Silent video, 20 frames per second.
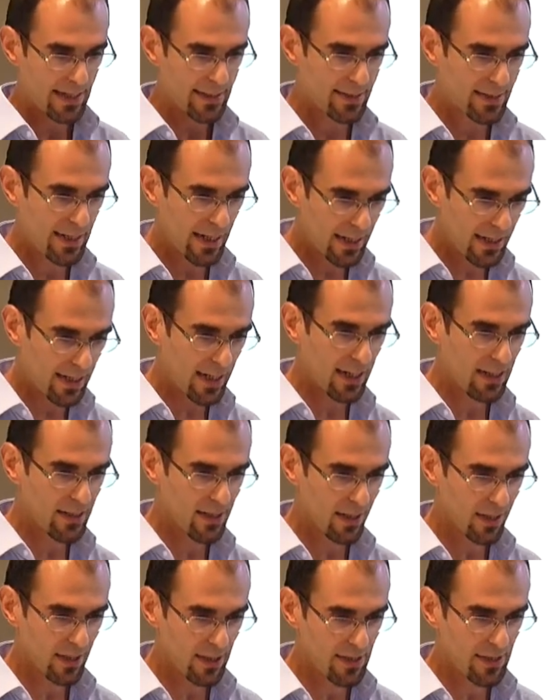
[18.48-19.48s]
decades,
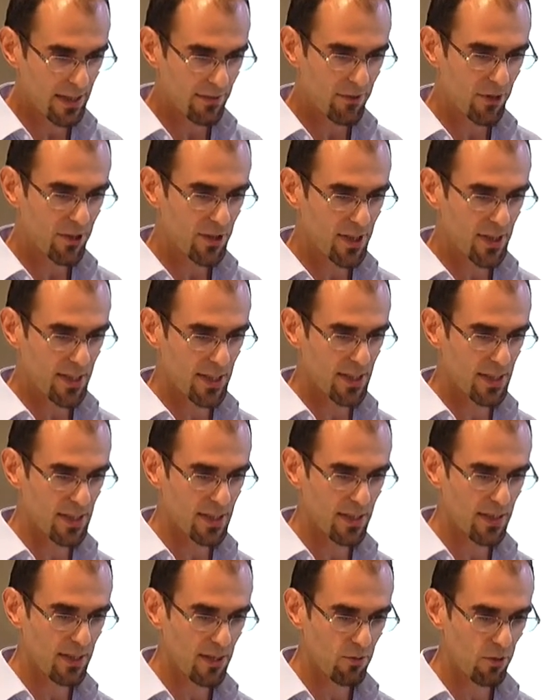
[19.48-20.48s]
I guess ever
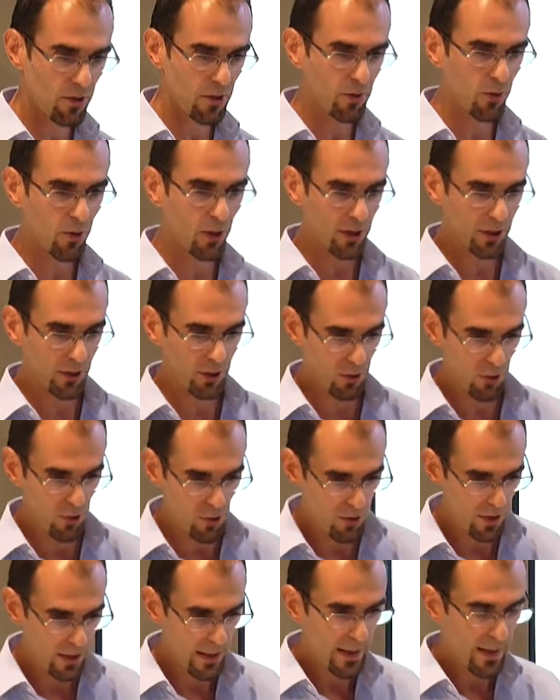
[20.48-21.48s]
since World War
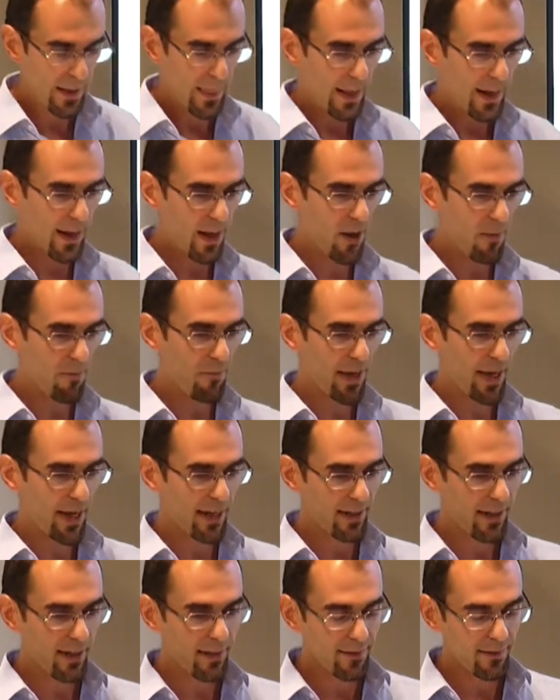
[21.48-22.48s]
II.
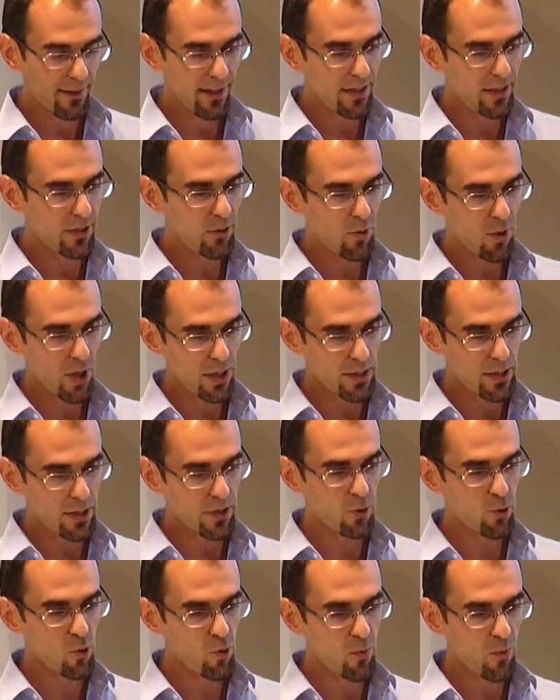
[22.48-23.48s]
And I'll then do a
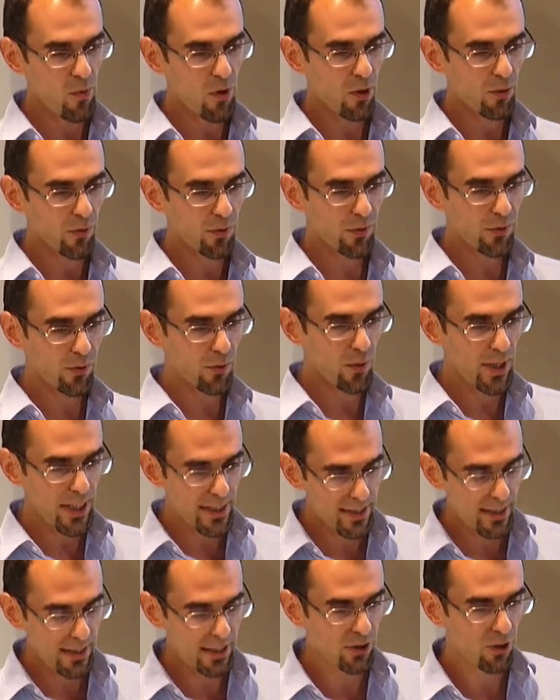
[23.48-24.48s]
zoom on 3
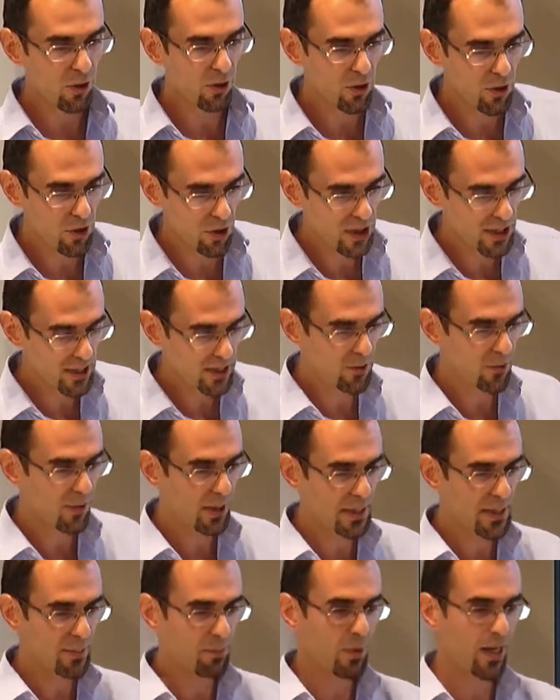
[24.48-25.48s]
technologies to
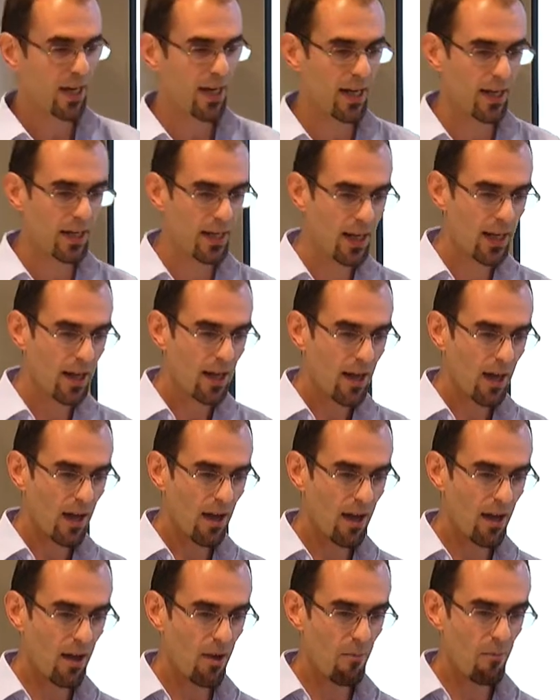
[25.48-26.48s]
explain
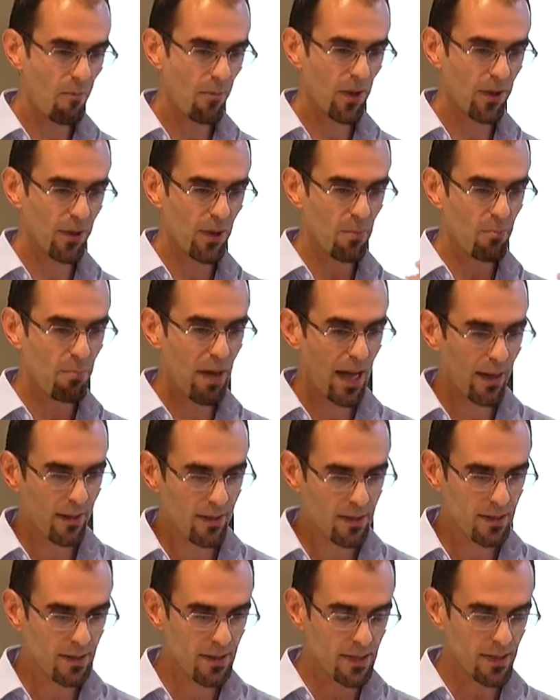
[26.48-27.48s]
the
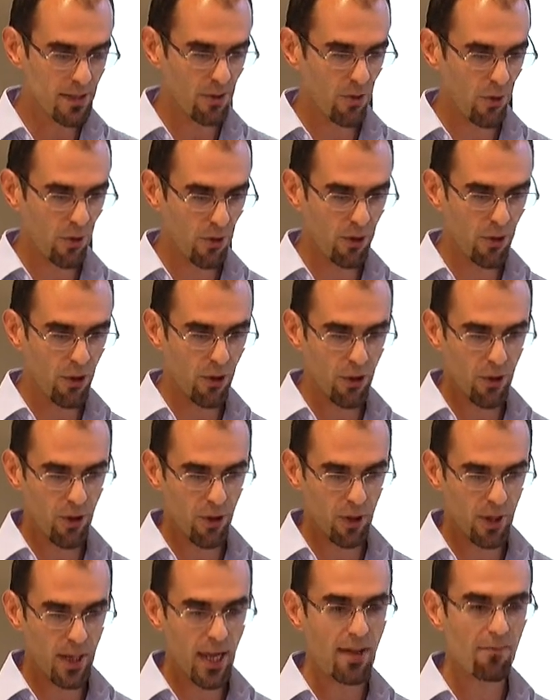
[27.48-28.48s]
balance or
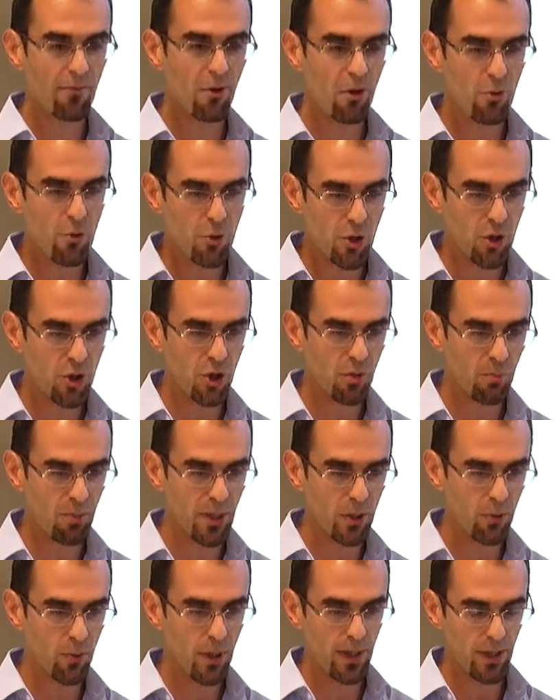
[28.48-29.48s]
the evolution
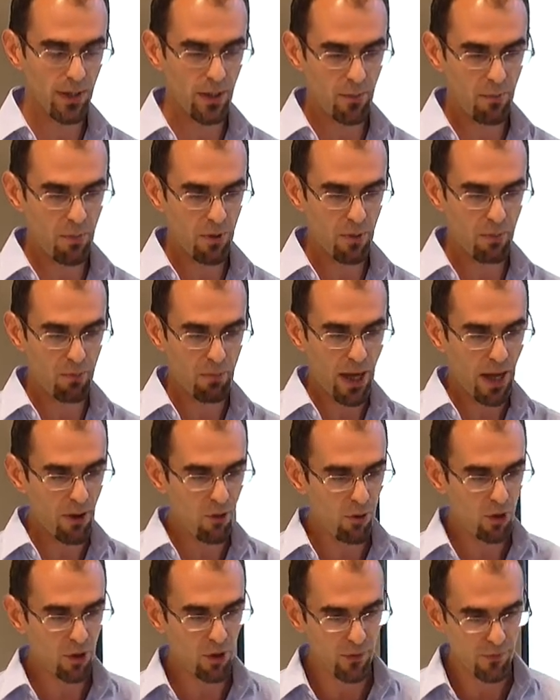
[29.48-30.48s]
between the
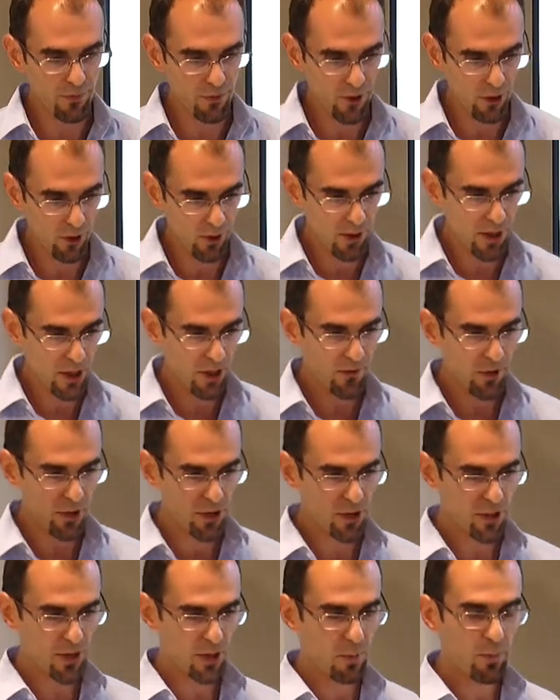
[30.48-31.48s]
power of knowledge
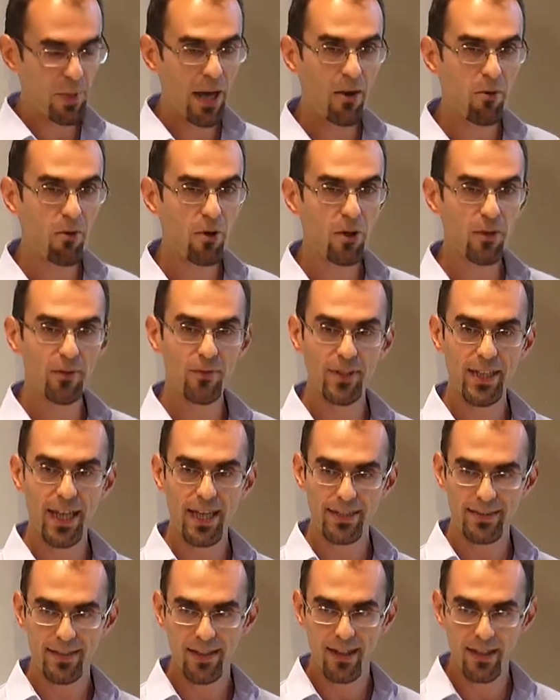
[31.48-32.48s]
versus the power of
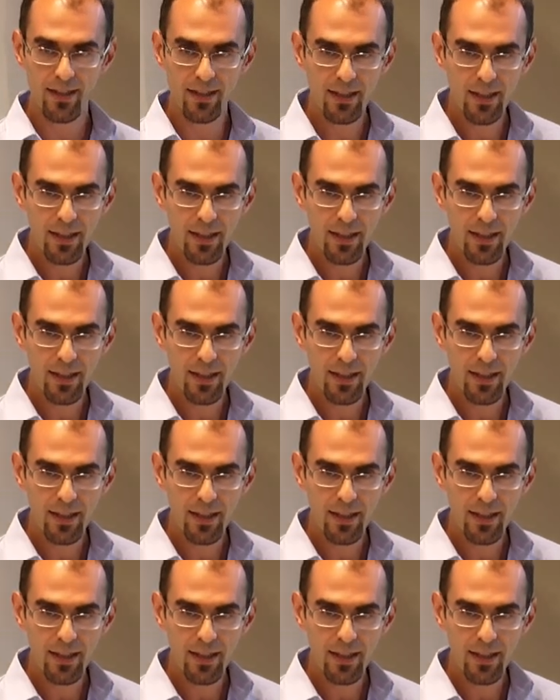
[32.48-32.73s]
data